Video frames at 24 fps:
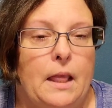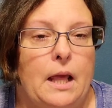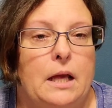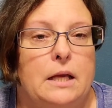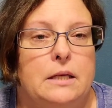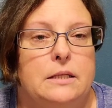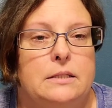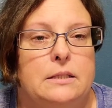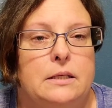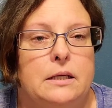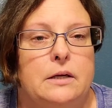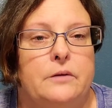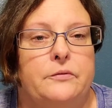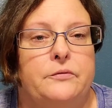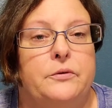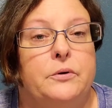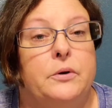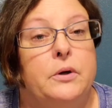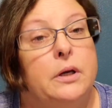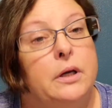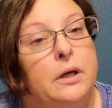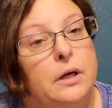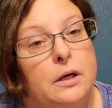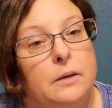I said, if you
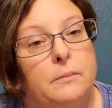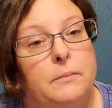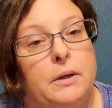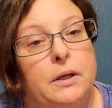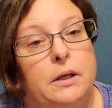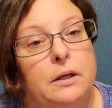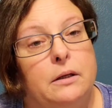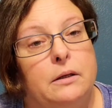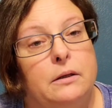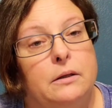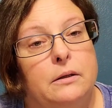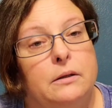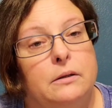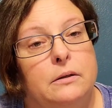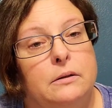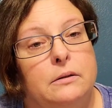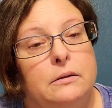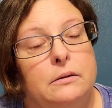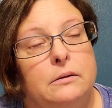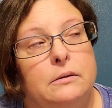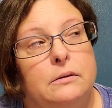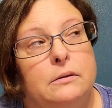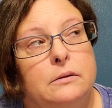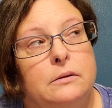can hear me,
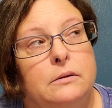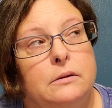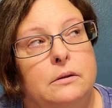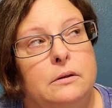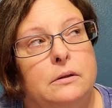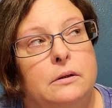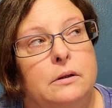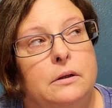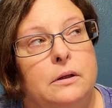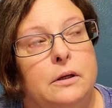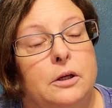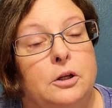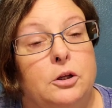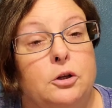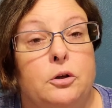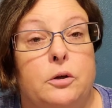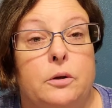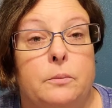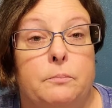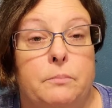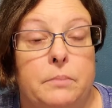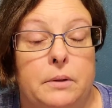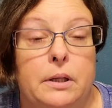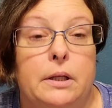can you
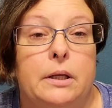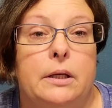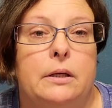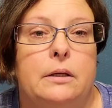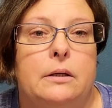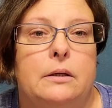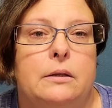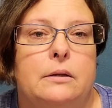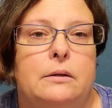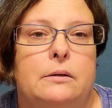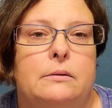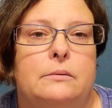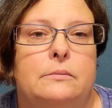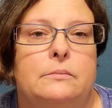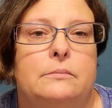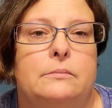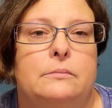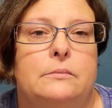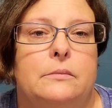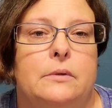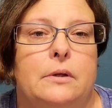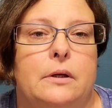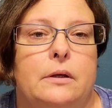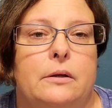blink?
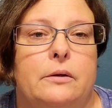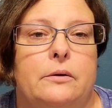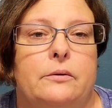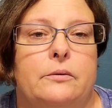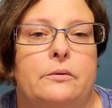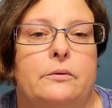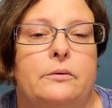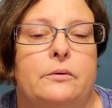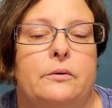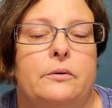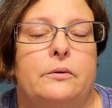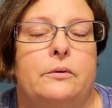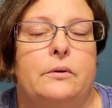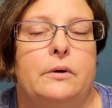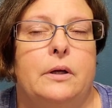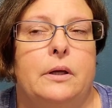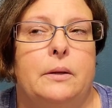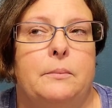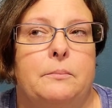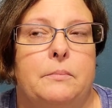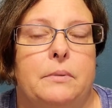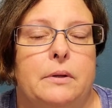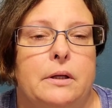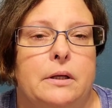And so he
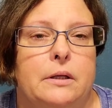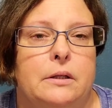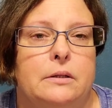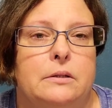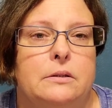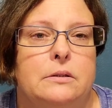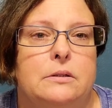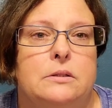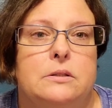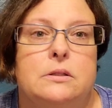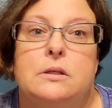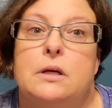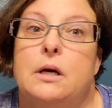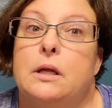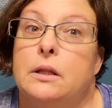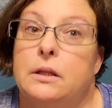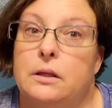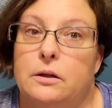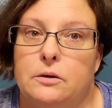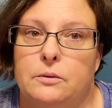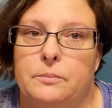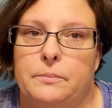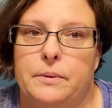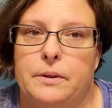blinked a
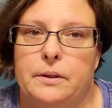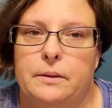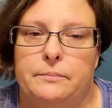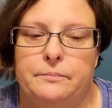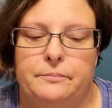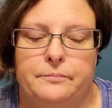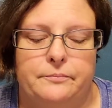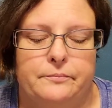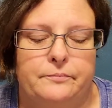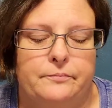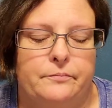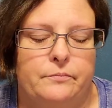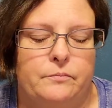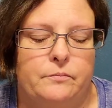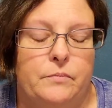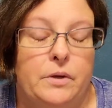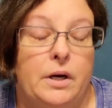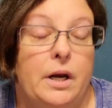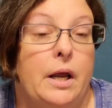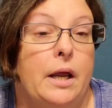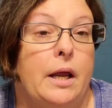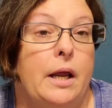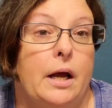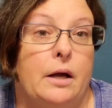little bit. But
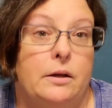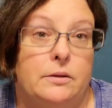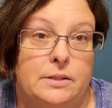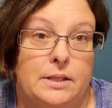hey, I'll